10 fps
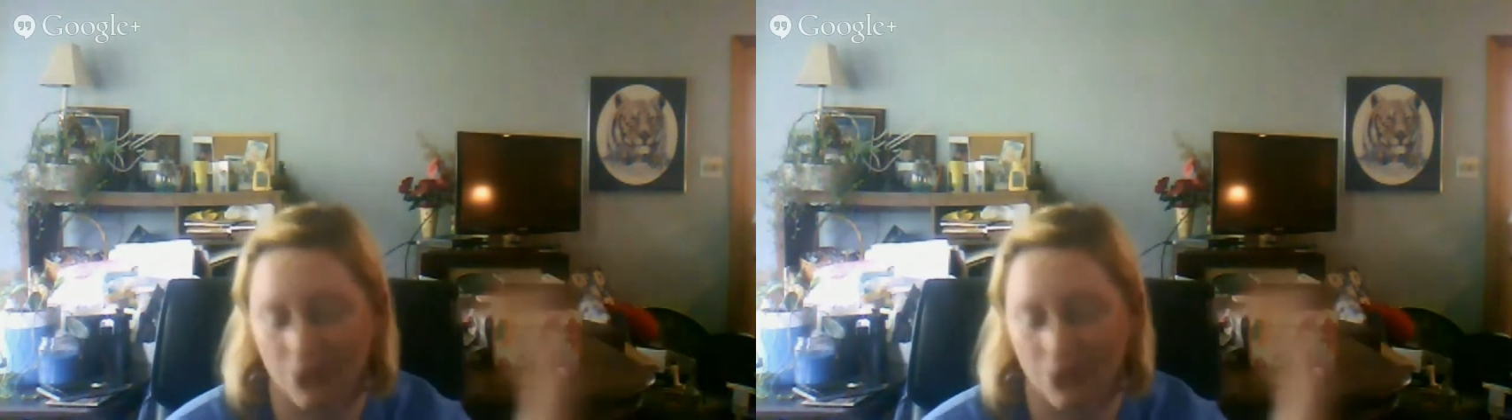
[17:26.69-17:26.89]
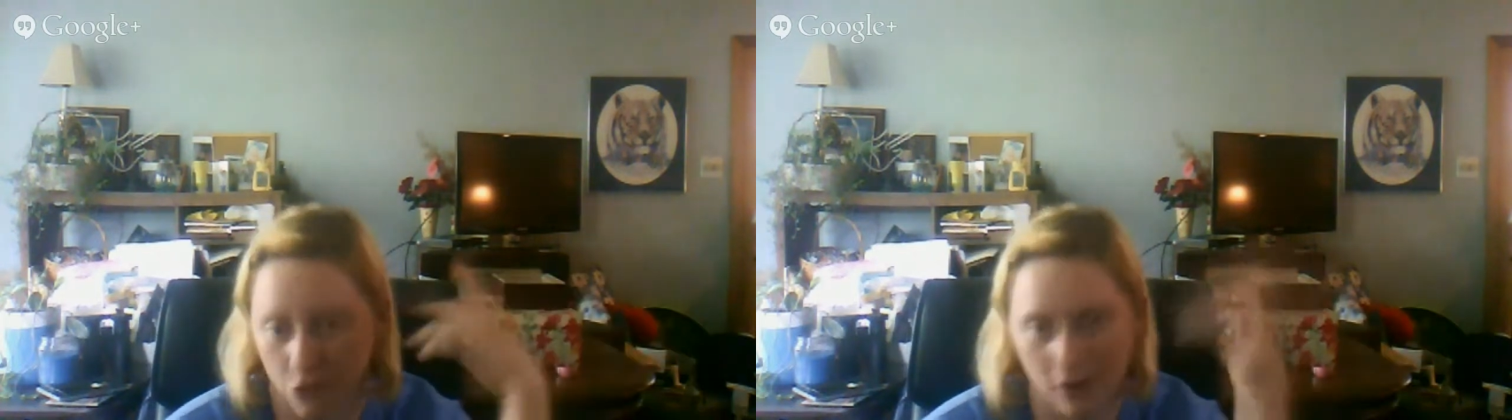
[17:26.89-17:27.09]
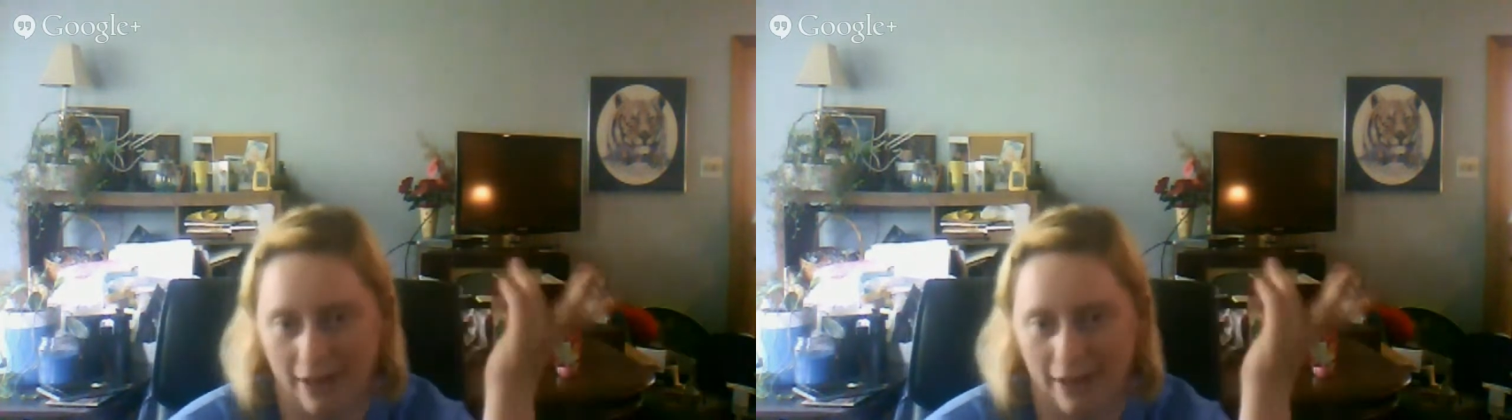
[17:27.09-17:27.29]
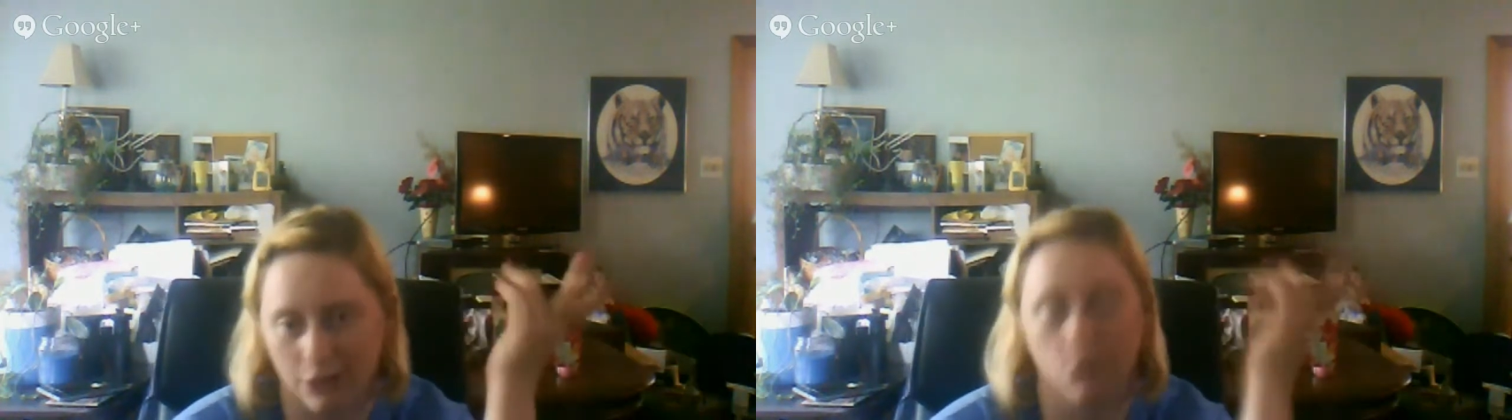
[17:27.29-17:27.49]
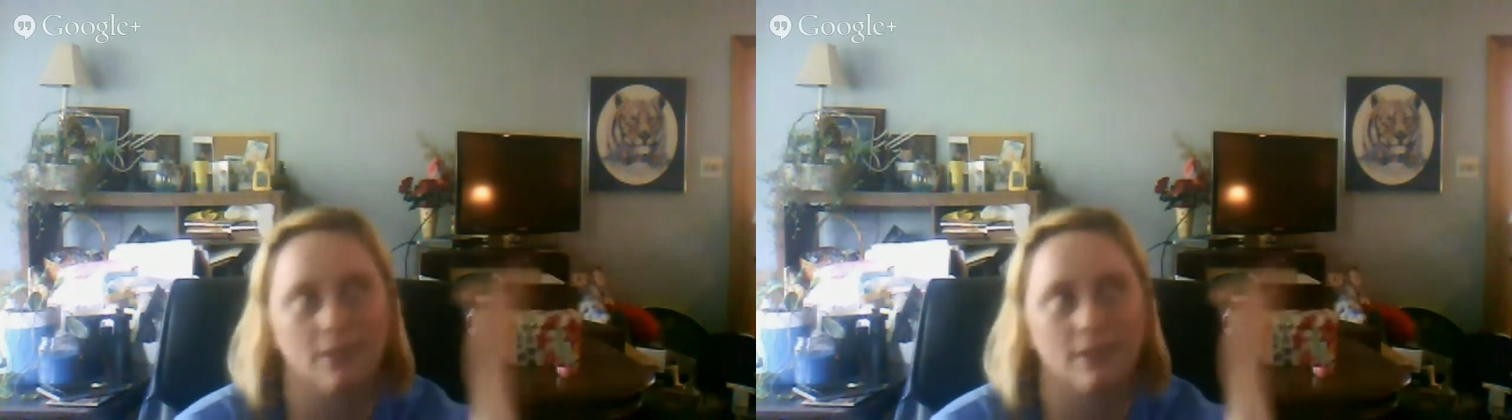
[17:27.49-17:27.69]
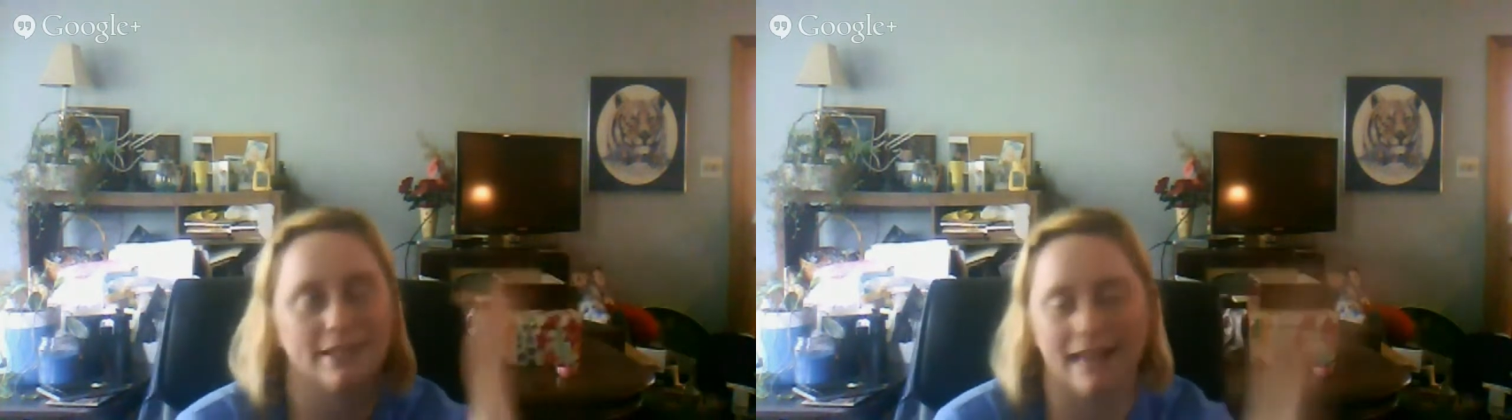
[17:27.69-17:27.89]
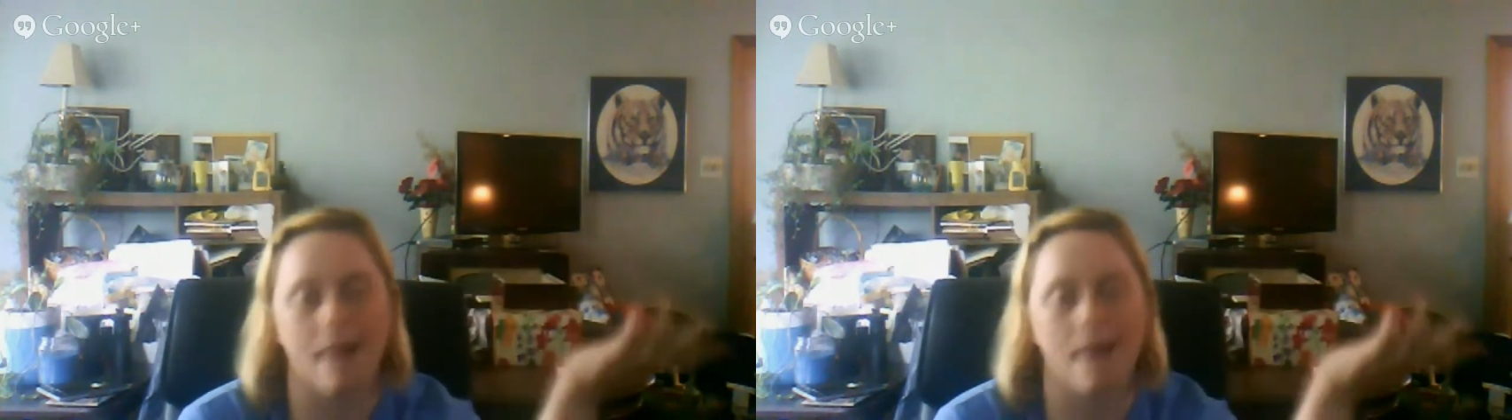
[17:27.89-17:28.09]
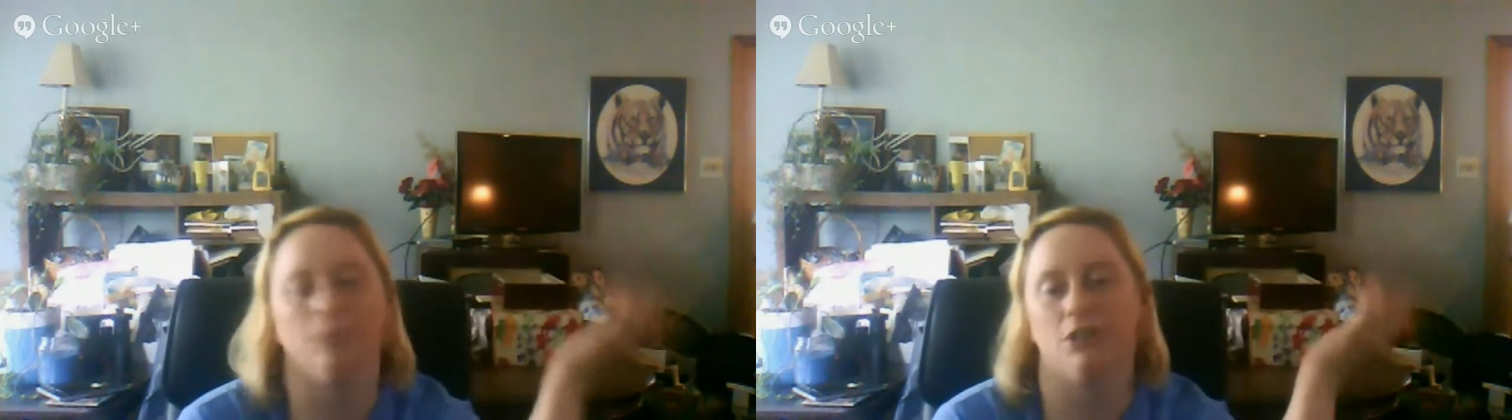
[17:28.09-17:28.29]
trying to
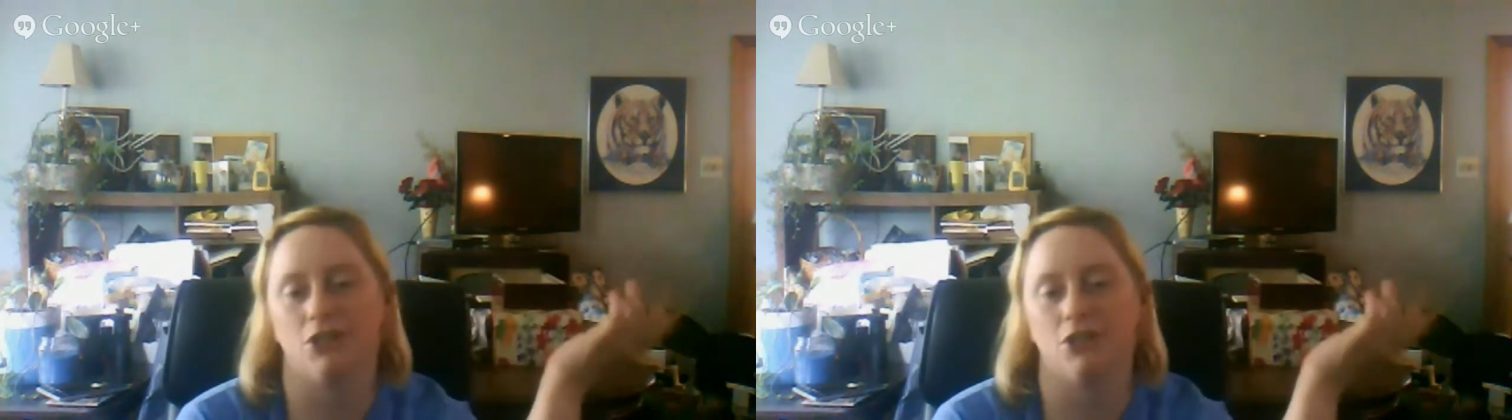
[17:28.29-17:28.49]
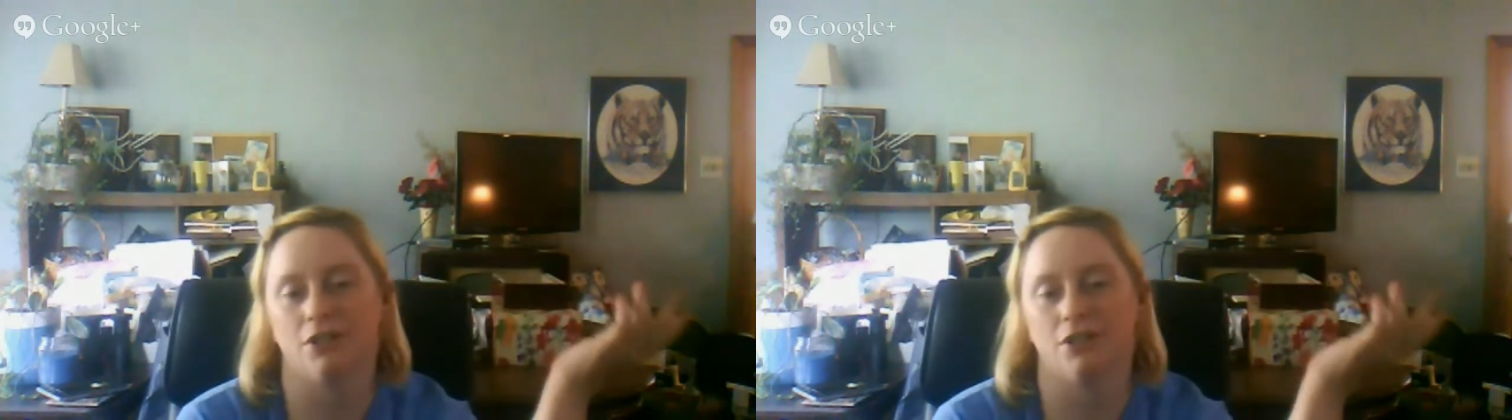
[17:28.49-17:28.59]
establish